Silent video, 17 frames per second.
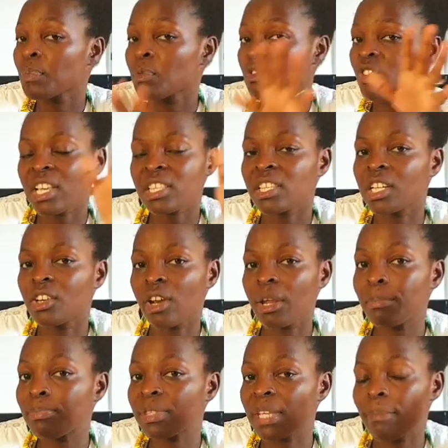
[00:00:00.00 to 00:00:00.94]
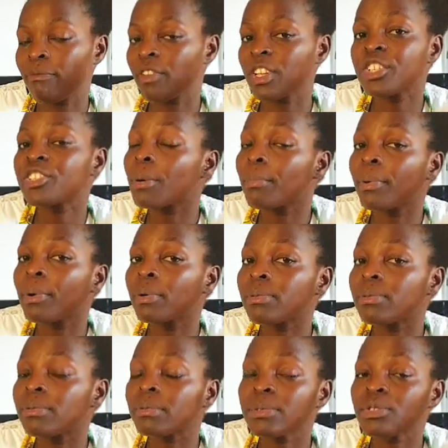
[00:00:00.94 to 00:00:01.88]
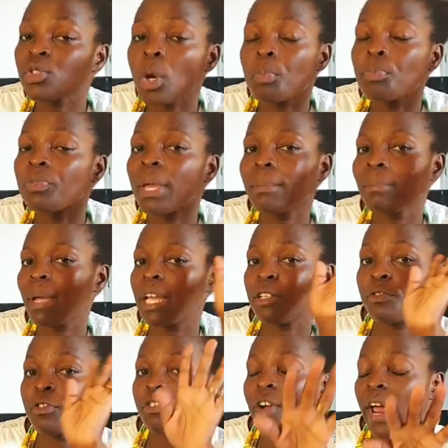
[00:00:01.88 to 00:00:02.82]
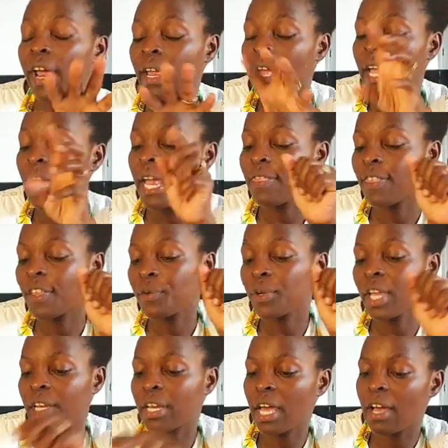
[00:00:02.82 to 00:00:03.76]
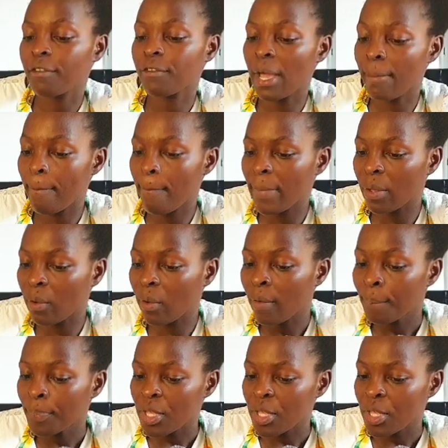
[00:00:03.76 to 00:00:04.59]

Just grab some vegetables, chop them and fry, and then you can have a meal.